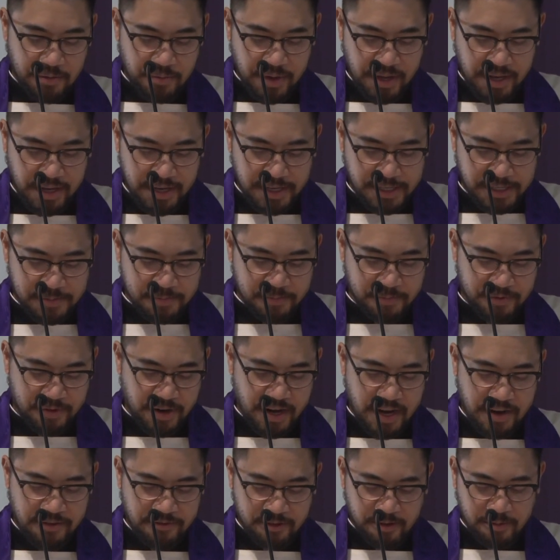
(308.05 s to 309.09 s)
we need to
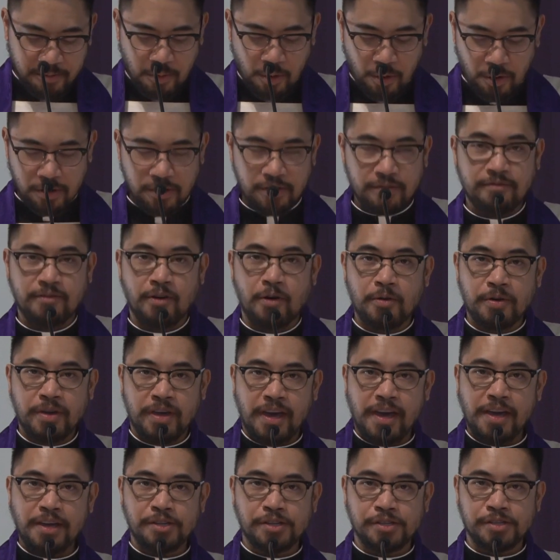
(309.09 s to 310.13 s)
pray for more
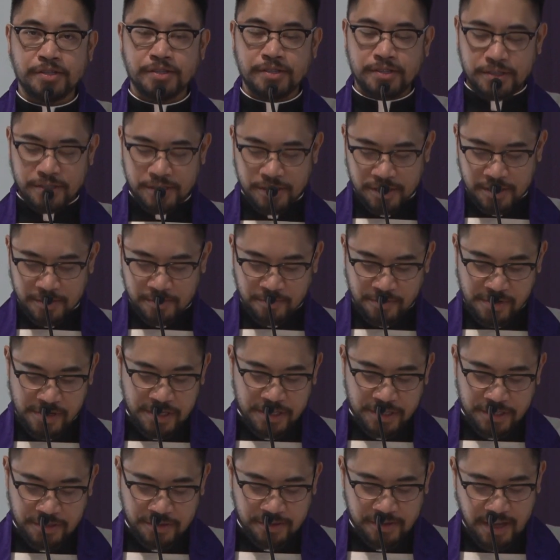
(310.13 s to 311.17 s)
vocations to the
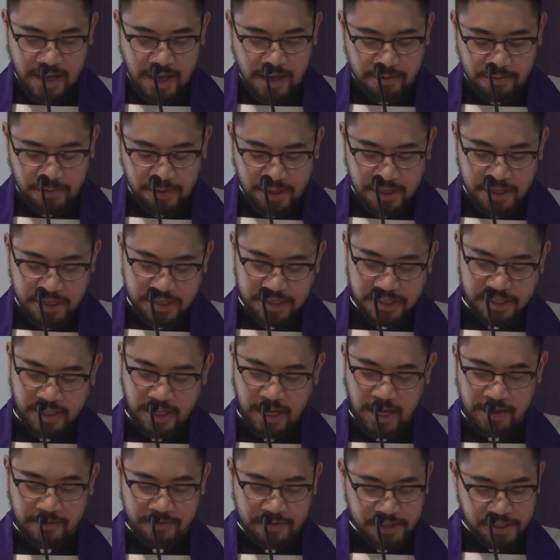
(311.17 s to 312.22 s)
priesthood and religious
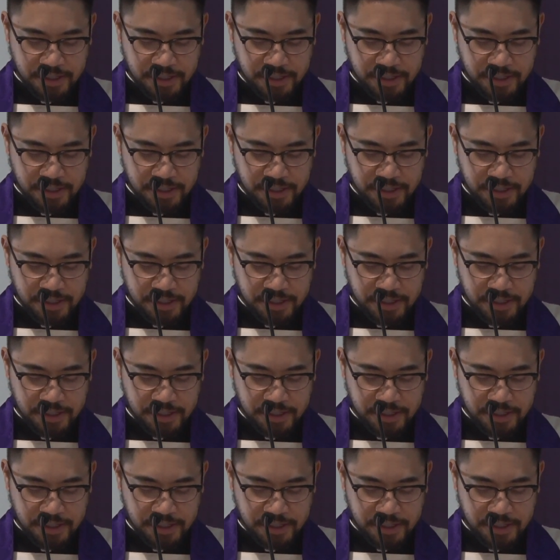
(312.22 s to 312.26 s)
life.